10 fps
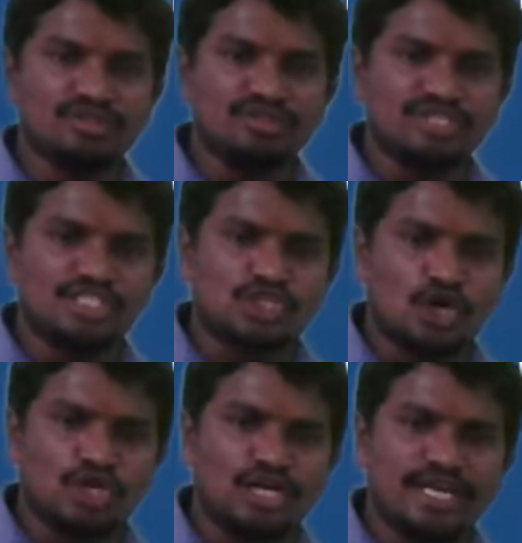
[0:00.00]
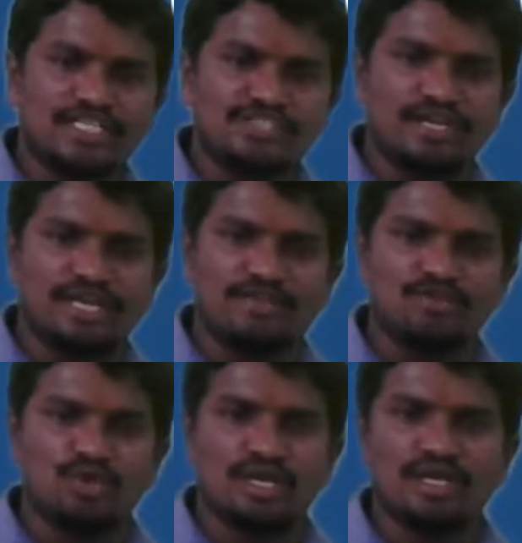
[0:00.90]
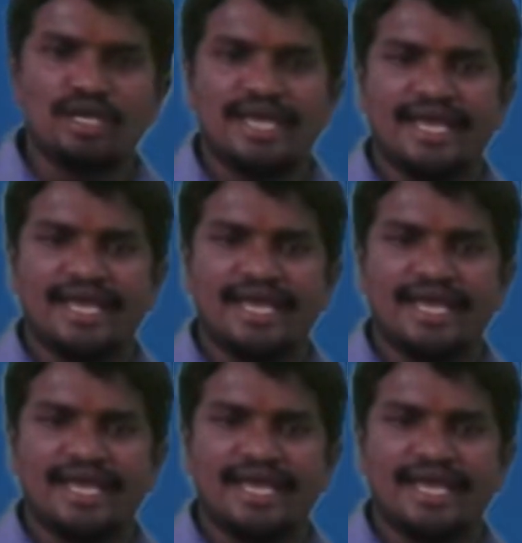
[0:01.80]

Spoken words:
these solid lines will give you the